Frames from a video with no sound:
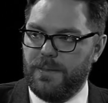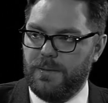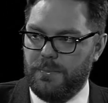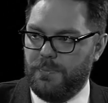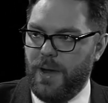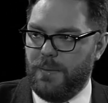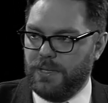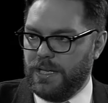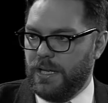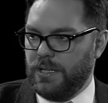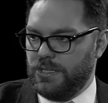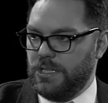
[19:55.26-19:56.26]
they're probably
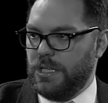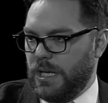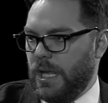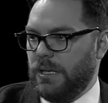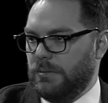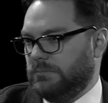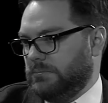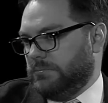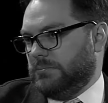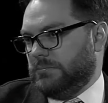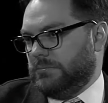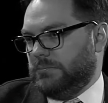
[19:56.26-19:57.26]
gonna cheat again.
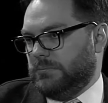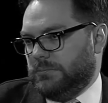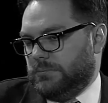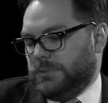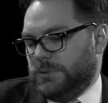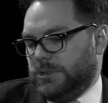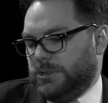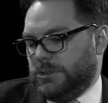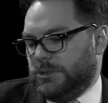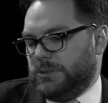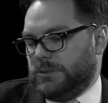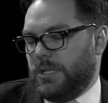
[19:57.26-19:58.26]
It's
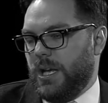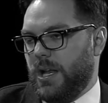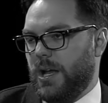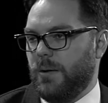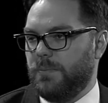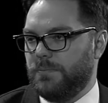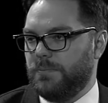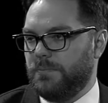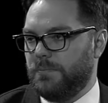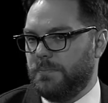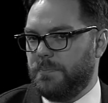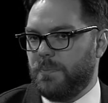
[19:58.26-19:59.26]
just kind of how
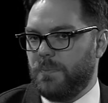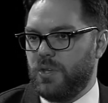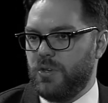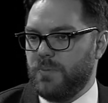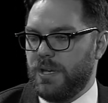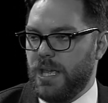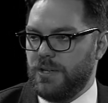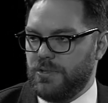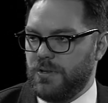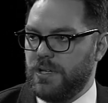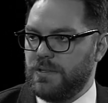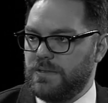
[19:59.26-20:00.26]
human
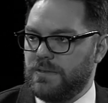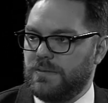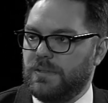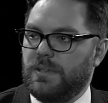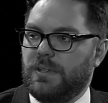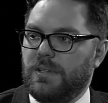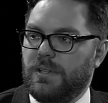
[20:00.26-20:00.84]
nature is. Right.